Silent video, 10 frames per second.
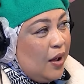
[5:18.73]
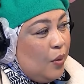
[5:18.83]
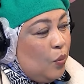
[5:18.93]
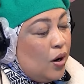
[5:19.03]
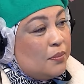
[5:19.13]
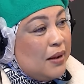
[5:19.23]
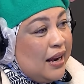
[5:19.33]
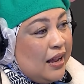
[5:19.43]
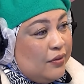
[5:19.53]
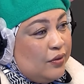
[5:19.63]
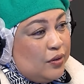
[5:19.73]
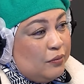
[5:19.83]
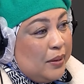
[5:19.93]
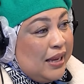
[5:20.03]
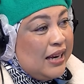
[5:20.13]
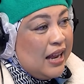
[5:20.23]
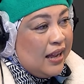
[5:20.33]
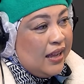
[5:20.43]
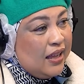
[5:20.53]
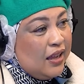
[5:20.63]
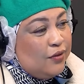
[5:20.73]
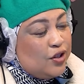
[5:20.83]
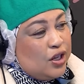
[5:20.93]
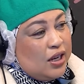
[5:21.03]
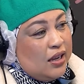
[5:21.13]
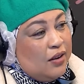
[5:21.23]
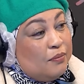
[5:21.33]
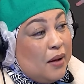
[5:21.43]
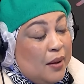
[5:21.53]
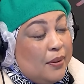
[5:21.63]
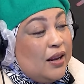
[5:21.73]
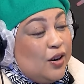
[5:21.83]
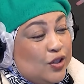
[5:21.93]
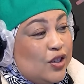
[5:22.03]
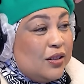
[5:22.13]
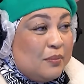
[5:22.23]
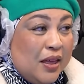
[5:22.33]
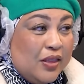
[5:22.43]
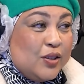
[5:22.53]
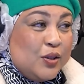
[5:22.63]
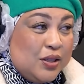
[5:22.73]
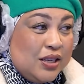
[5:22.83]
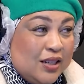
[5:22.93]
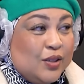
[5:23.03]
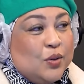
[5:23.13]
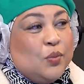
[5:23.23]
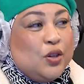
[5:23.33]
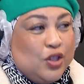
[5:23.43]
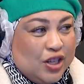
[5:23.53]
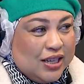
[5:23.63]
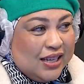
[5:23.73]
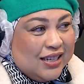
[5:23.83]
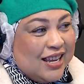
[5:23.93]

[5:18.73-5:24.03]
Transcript: what my life would have been like if my biological mother didn't do what she did.